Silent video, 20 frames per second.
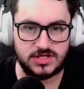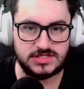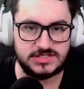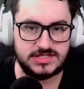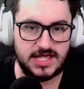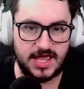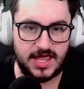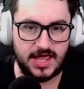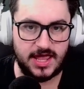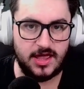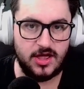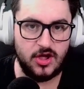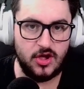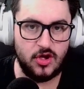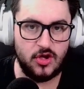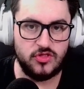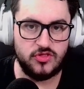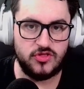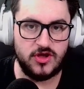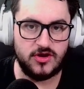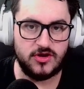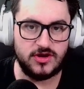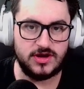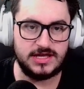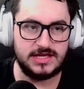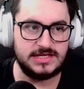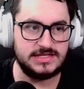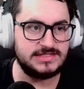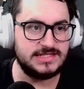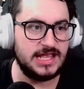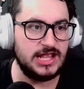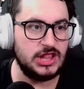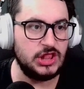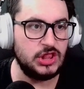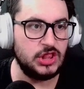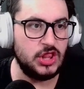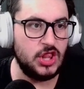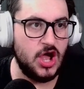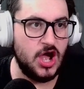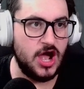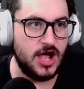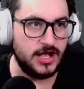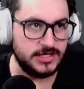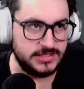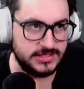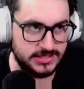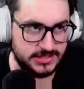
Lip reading: to say there is a lot